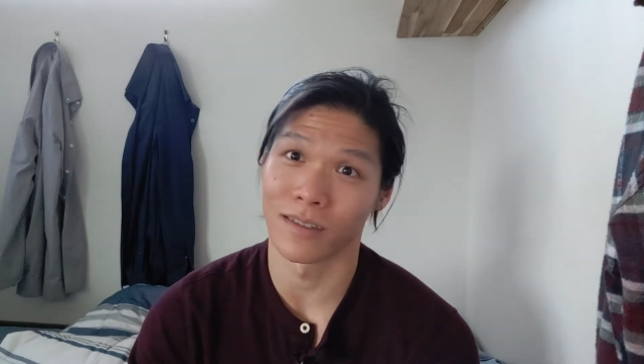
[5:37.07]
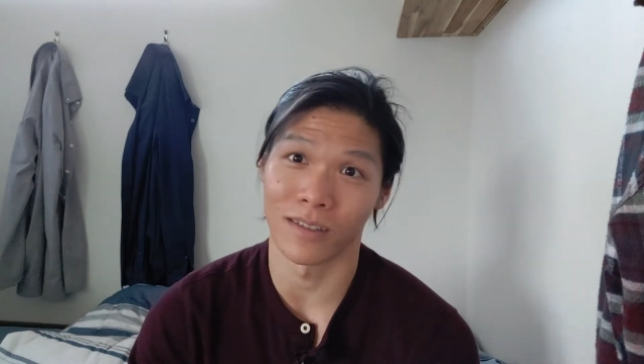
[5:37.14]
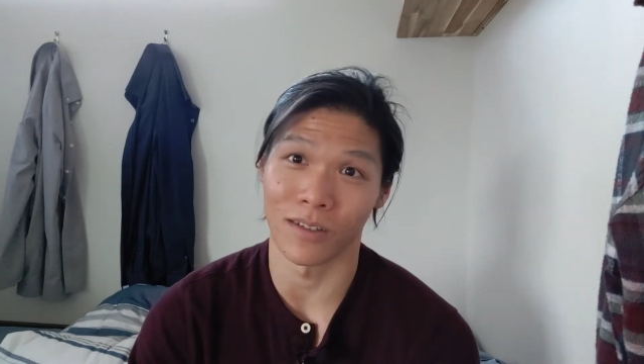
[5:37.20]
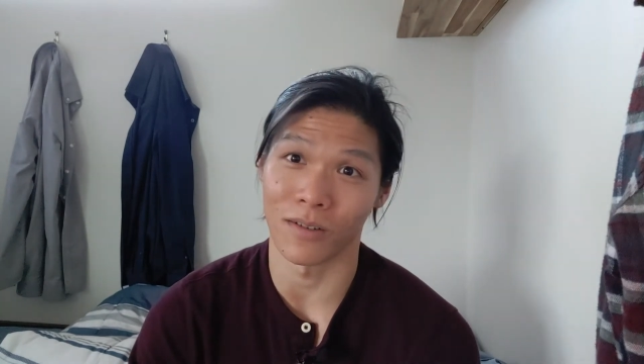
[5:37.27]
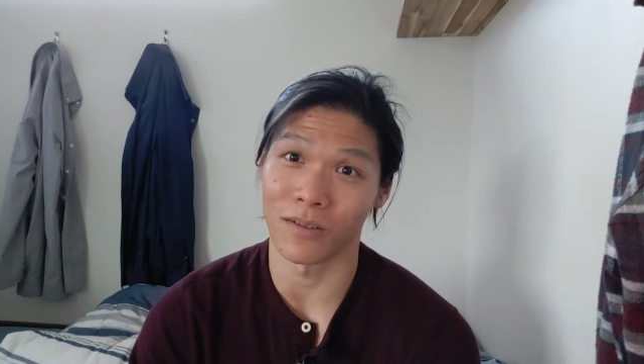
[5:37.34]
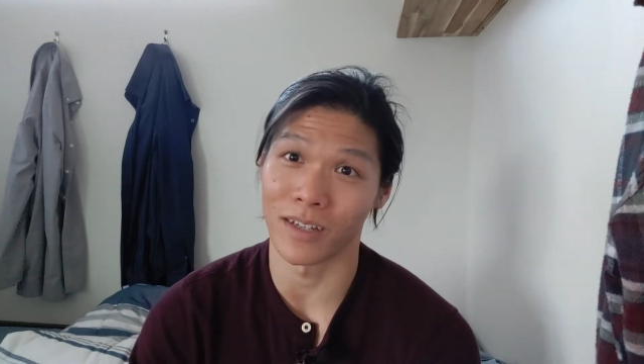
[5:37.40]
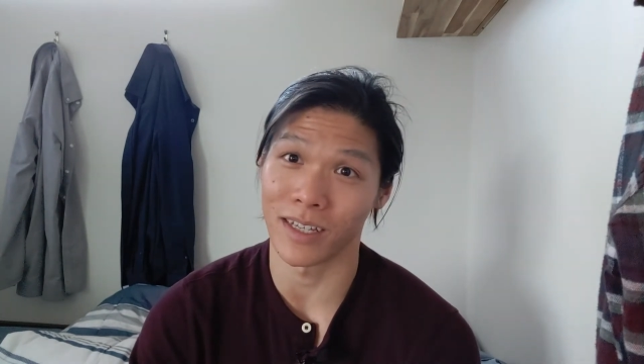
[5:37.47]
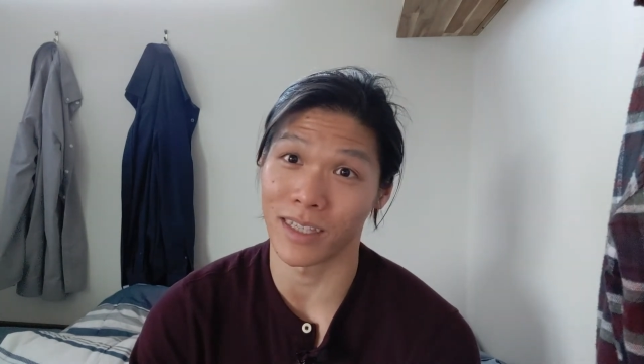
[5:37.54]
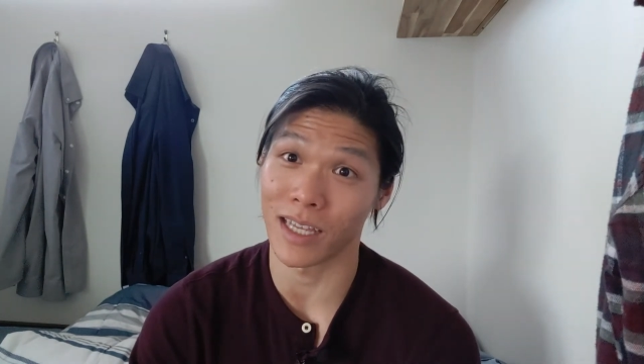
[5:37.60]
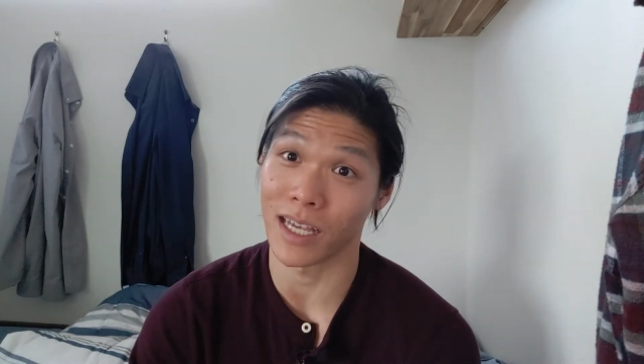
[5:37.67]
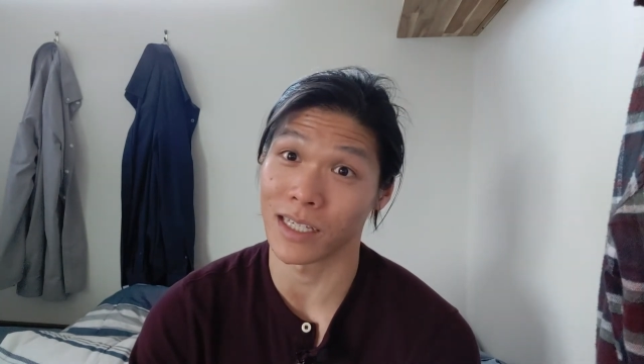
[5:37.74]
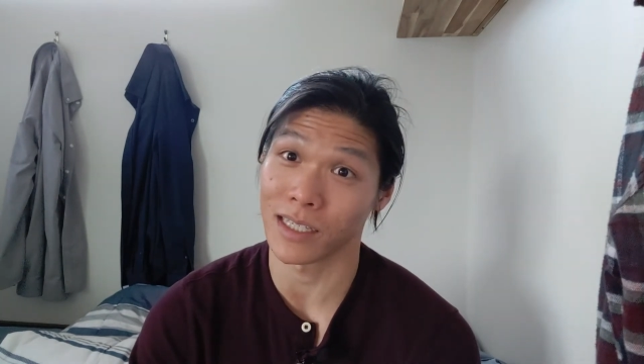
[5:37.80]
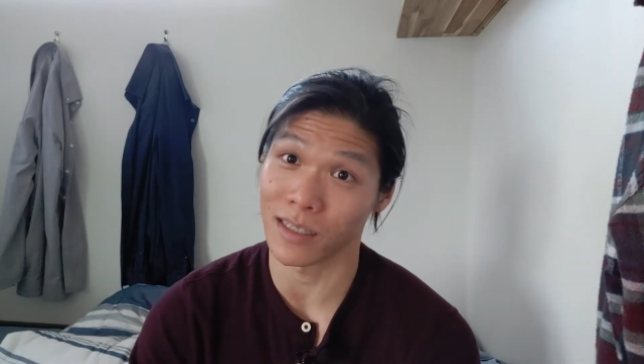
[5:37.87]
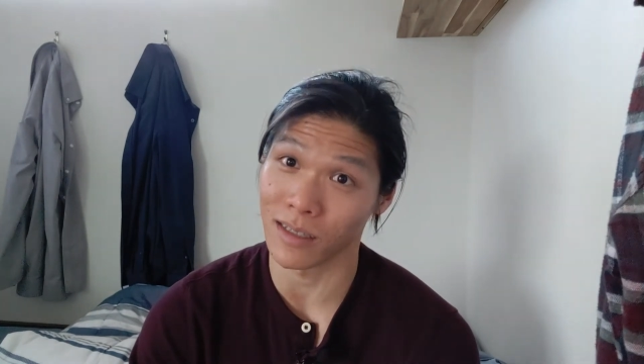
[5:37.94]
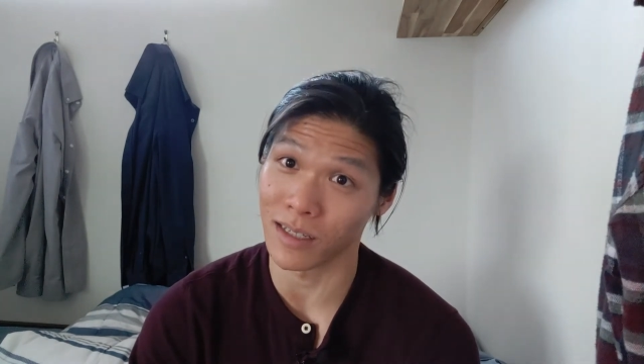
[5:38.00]
don't let that
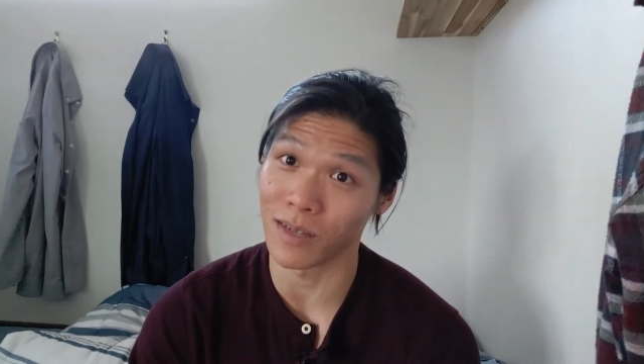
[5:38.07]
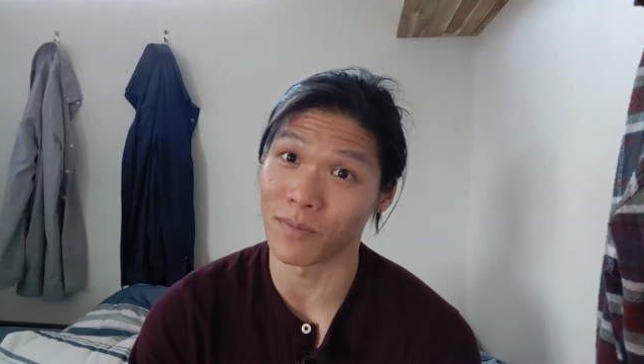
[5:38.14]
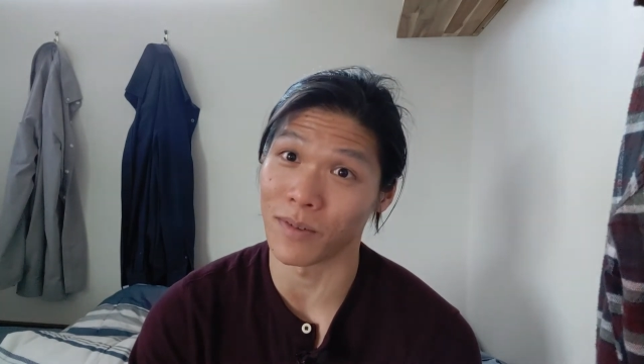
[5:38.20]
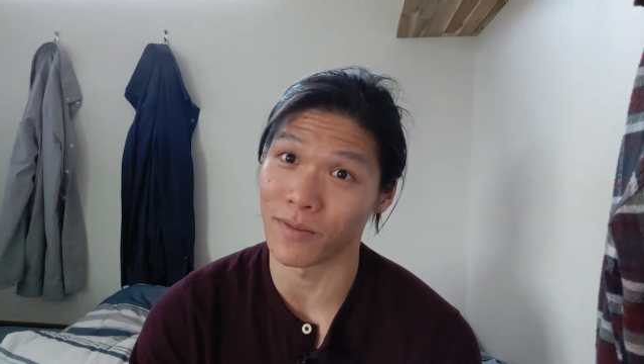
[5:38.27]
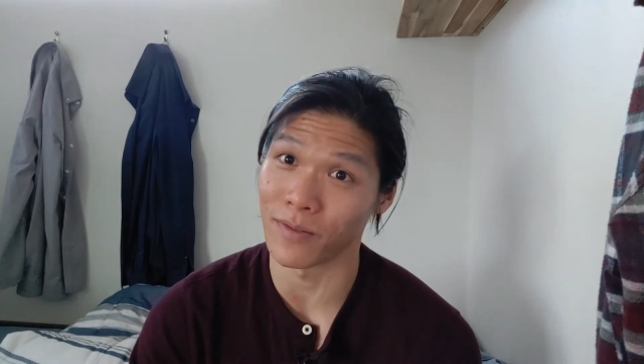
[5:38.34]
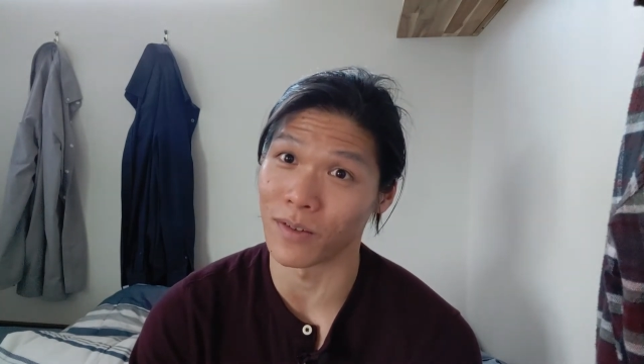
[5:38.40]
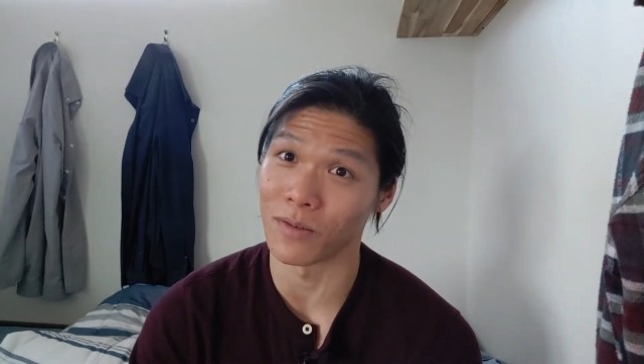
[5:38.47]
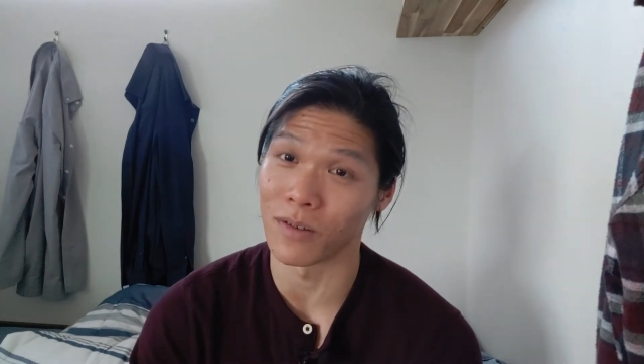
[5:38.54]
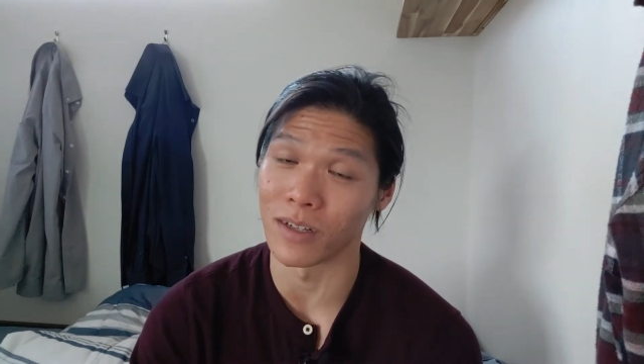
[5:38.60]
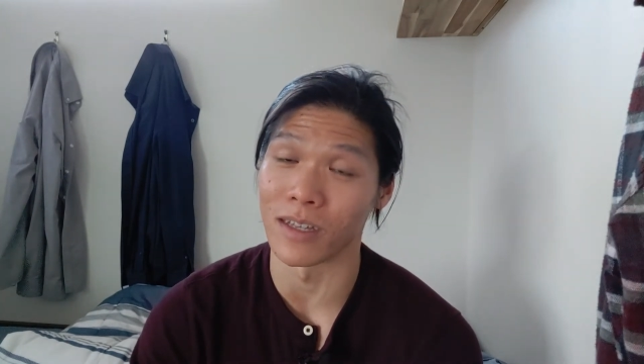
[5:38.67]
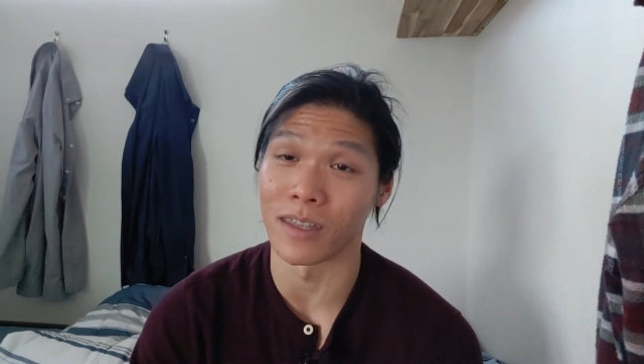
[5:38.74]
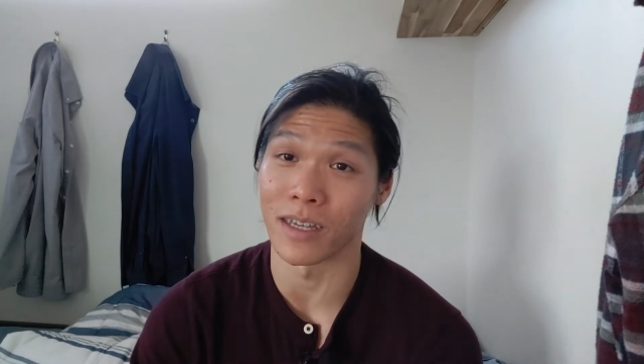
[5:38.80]
slip if you're really